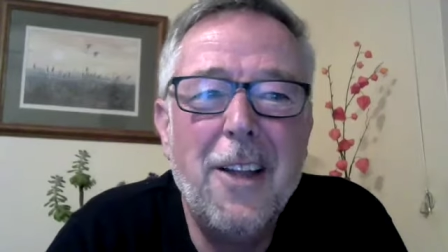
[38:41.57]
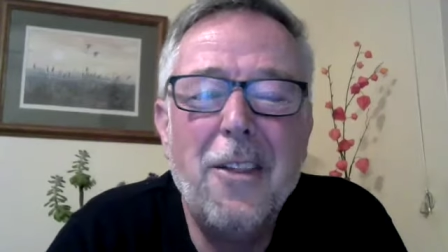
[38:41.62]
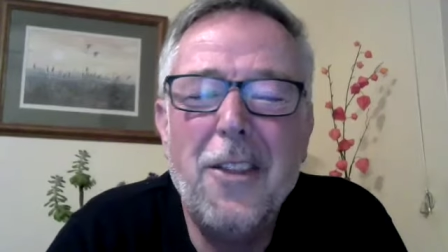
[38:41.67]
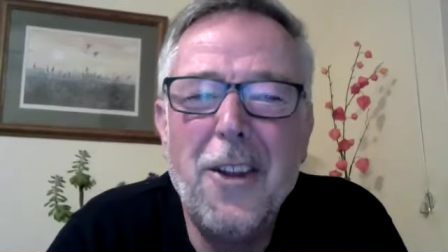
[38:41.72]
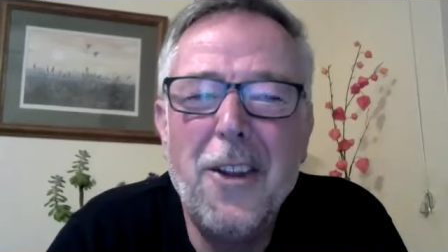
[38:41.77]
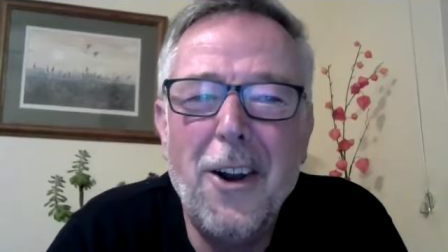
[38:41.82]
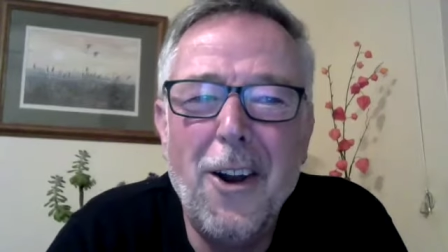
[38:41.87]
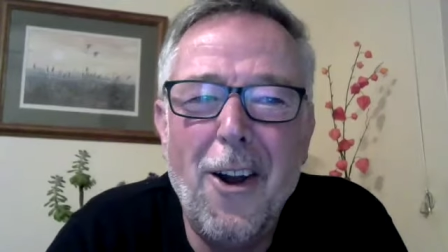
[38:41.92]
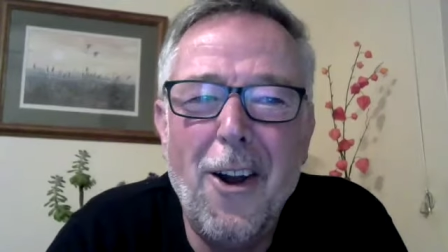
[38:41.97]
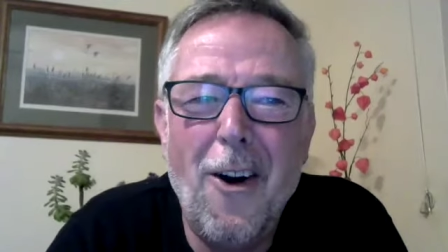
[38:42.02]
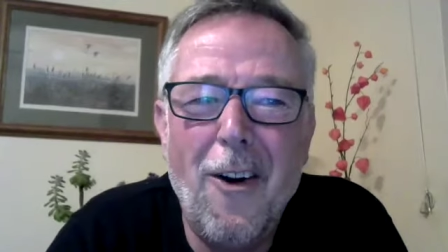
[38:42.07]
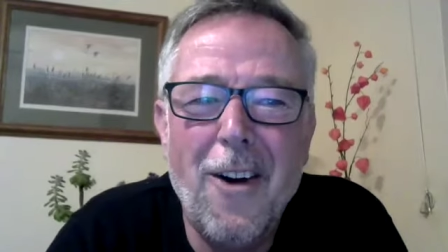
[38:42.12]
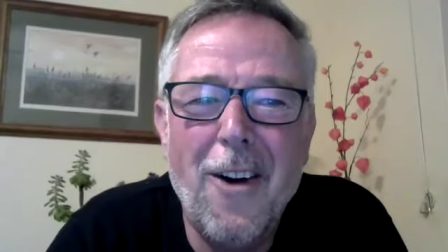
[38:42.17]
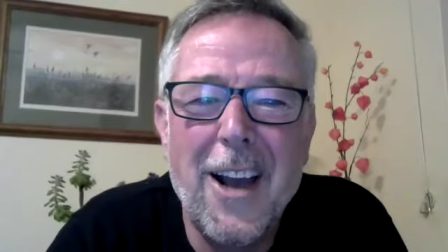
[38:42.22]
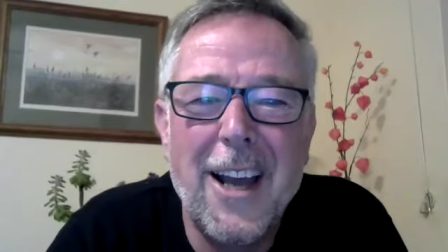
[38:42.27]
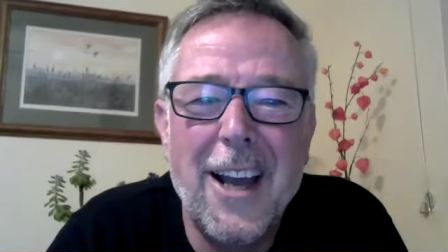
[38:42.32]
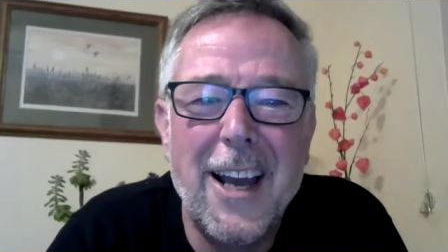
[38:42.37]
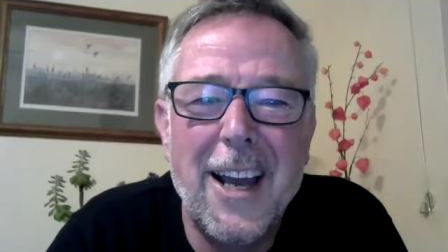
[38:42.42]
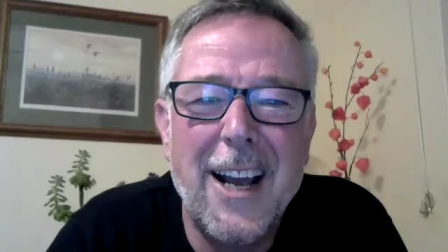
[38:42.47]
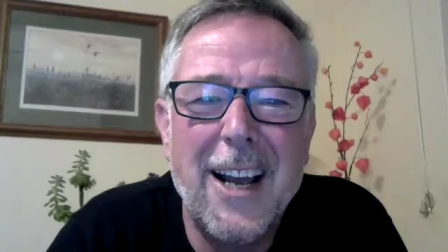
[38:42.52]
The
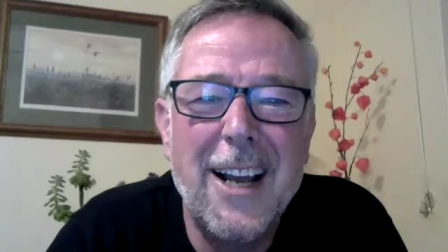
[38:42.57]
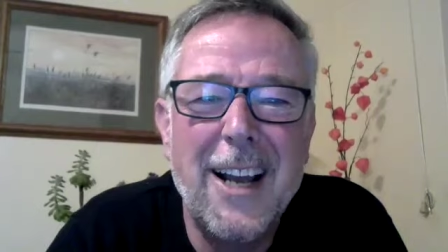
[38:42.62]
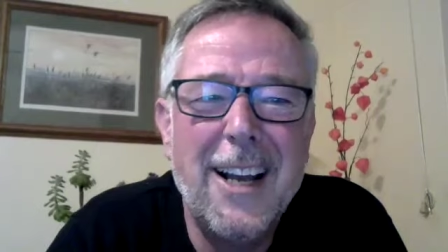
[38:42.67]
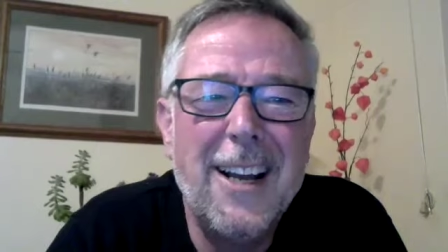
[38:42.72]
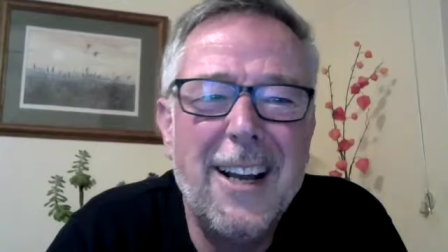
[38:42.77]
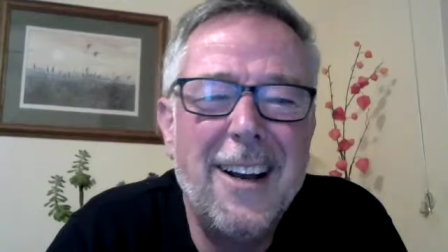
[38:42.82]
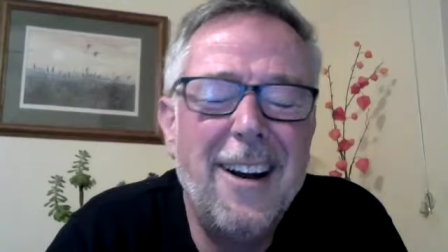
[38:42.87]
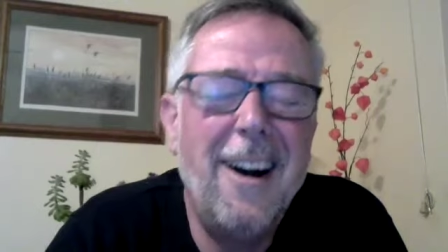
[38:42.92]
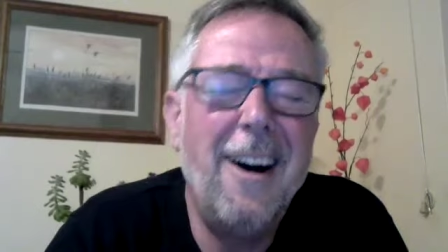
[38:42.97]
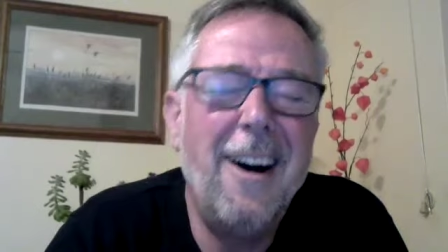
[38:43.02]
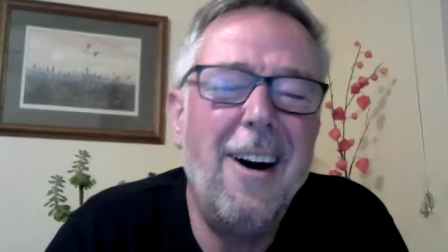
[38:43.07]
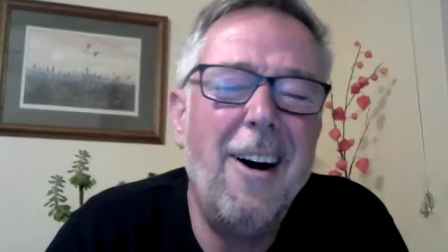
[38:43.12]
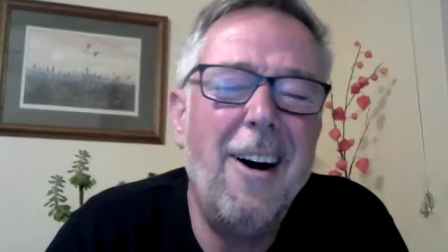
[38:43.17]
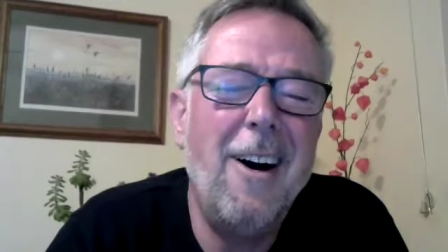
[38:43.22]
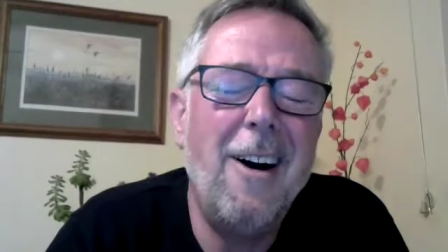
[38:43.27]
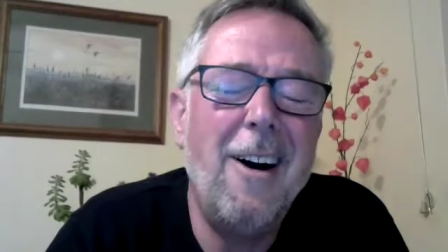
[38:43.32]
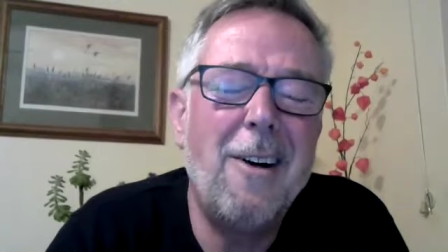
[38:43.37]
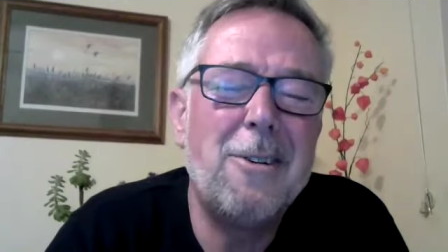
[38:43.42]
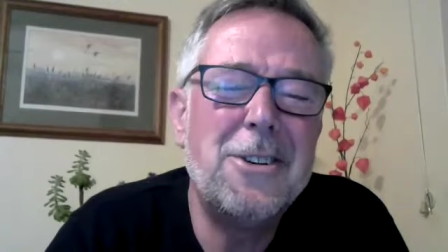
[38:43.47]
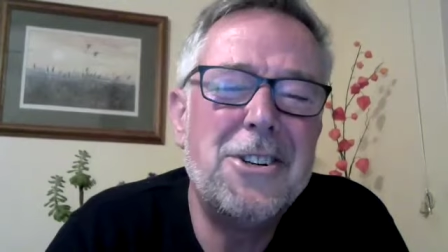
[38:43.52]
longing.
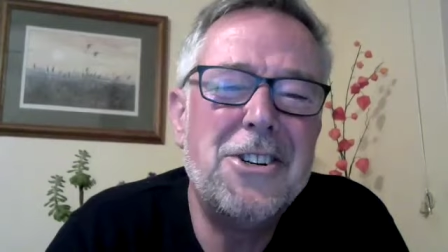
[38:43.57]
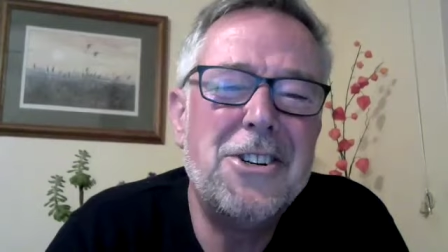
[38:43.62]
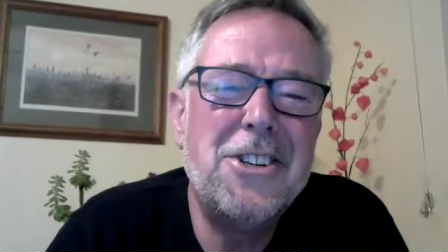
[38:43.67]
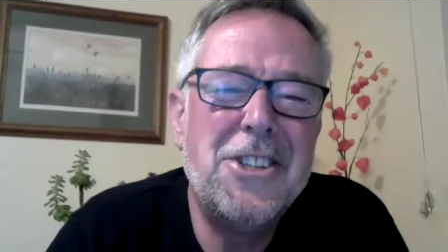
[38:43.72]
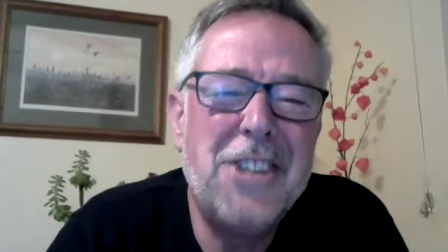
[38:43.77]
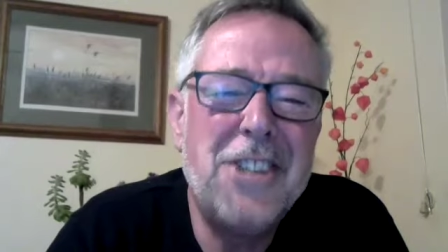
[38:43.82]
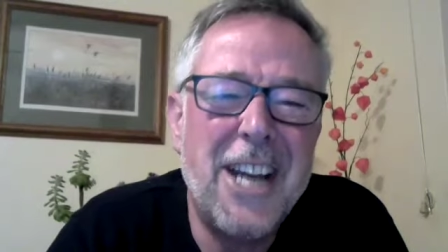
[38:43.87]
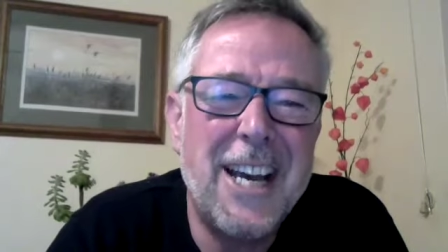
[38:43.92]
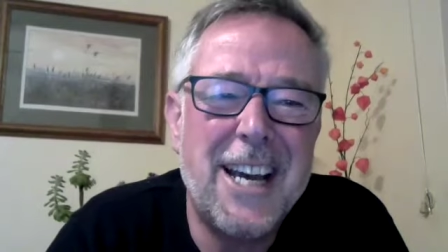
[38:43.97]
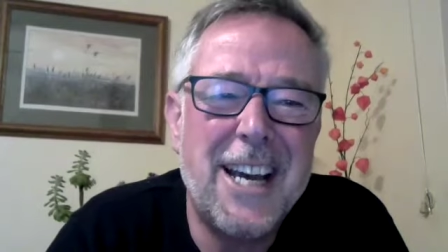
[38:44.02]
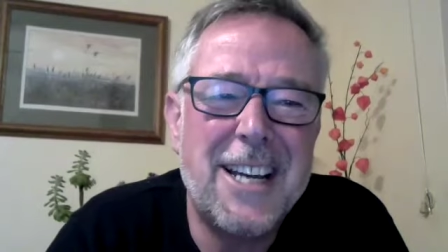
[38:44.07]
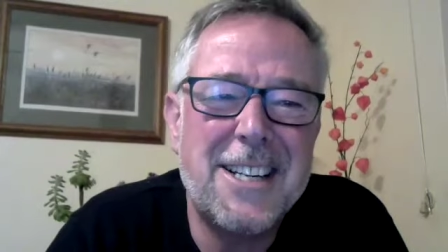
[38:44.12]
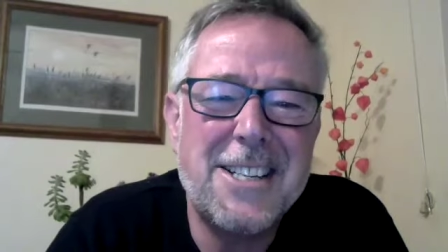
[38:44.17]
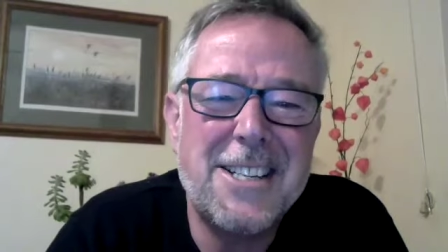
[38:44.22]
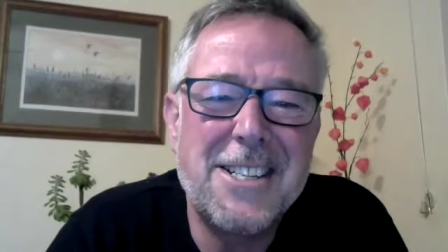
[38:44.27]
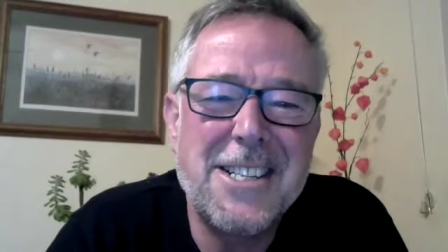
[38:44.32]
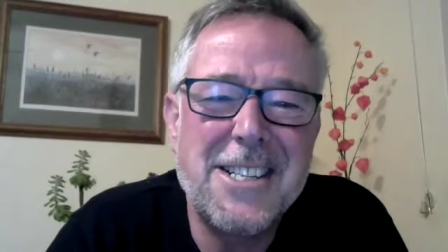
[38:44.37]
Oh shit.